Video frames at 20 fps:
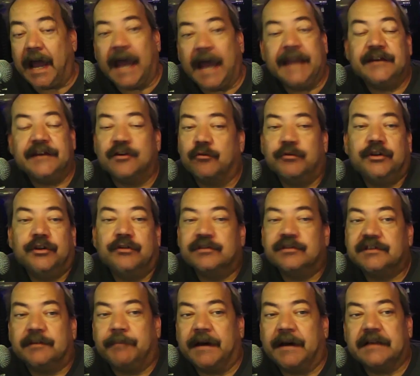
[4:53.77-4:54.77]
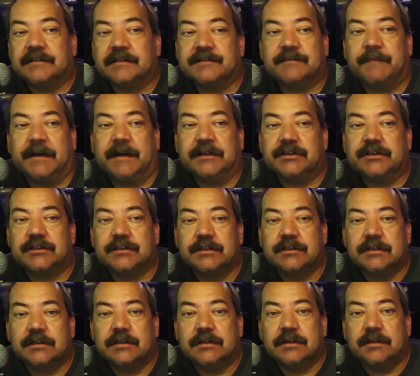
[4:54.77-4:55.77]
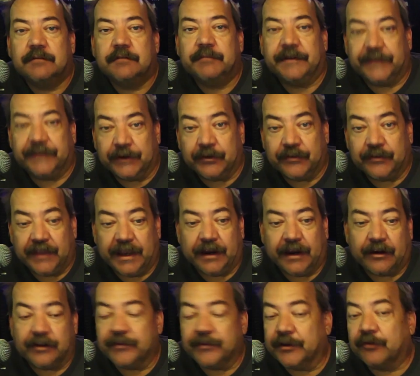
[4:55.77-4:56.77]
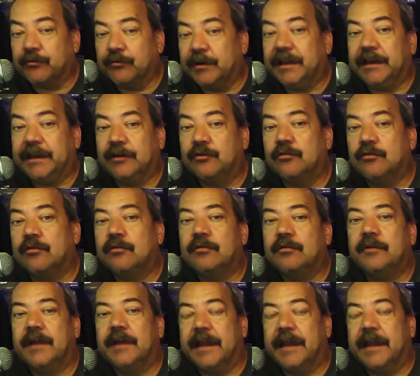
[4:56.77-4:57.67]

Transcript: I don't use the buttons much, but they're there and they're really cool.